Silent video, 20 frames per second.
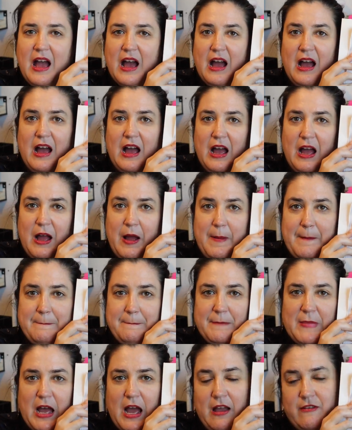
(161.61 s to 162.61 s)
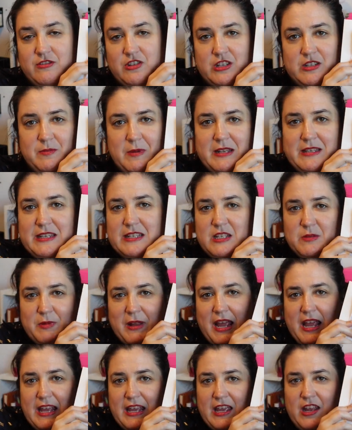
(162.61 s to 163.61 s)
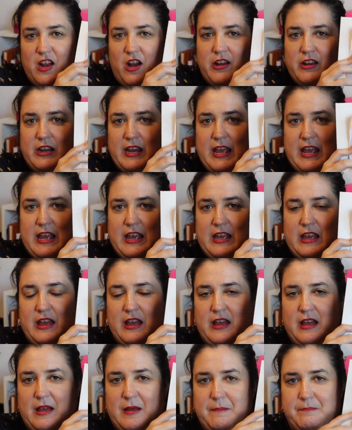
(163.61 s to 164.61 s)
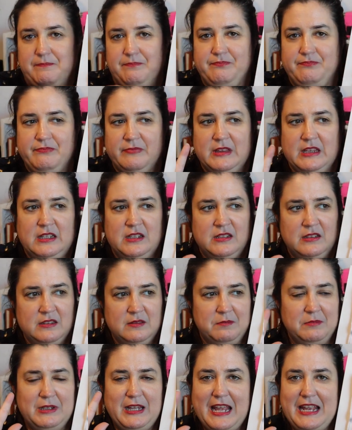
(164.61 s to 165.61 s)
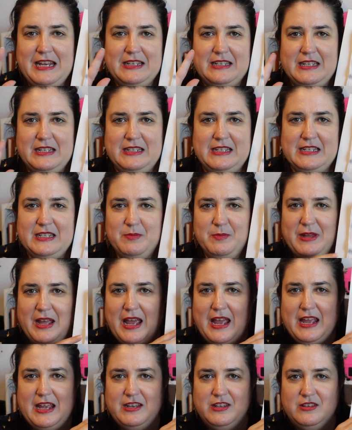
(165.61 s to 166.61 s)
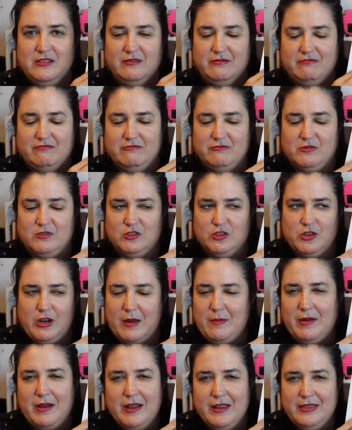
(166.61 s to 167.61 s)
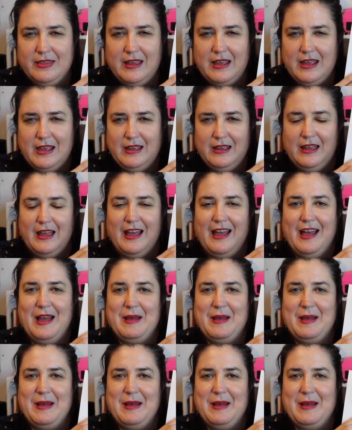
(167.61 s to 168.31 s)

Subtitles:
I've just been displaying it on a plate display tripod thing.